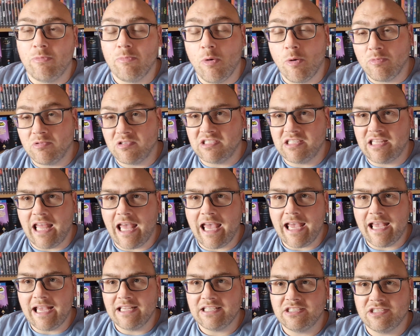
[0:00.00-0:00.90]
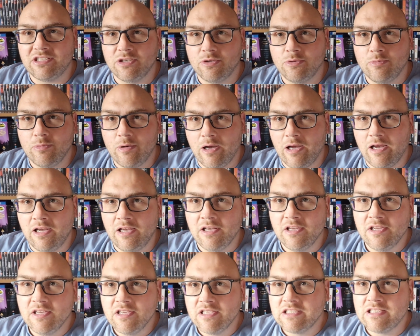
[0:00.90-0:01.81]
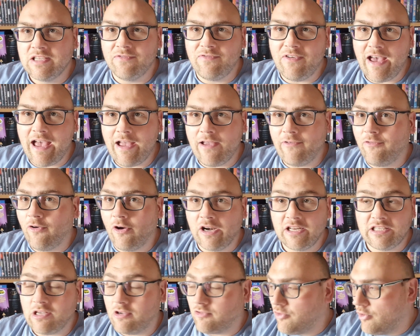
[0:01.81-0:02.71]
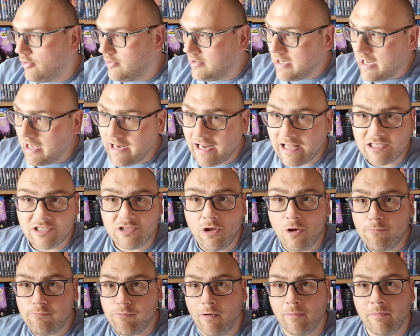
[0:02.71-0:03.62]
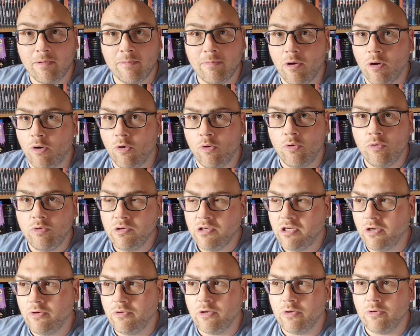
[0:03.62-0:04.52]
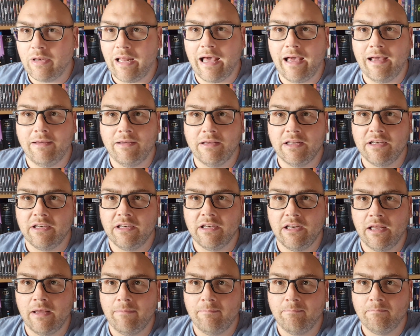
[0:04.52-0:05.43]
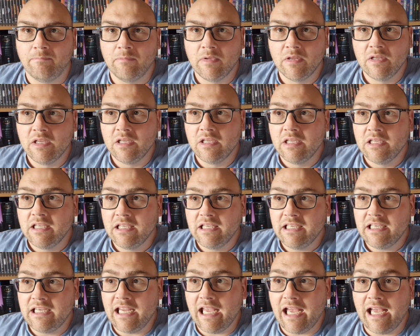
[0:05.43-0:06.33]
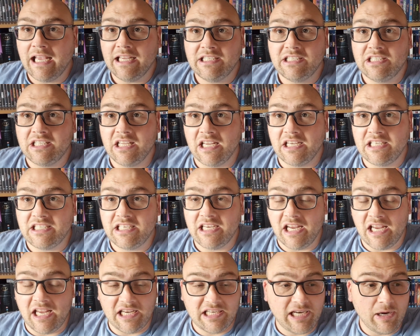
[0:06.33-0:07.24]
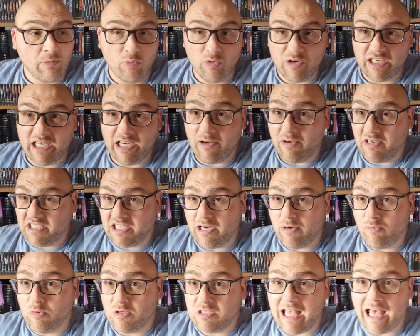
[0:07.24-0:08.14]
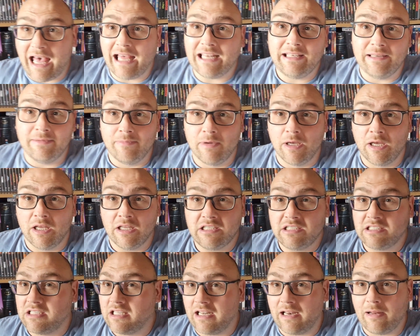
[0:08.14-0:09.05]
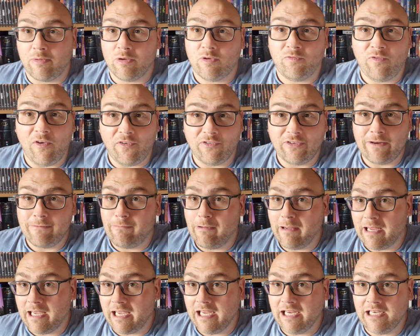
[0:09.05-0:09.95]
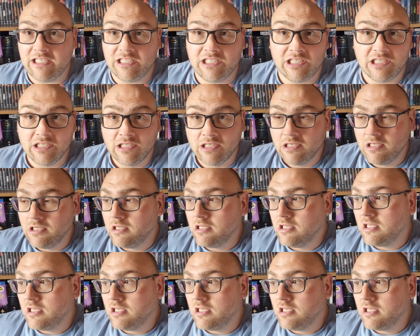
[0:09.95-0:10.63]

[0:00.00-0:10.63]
from upstairs to uh, to verify this. I thought, yeah, that's no problem at all. You do that. And um, yeah, she, she, she, she was adamant that that was 50p each.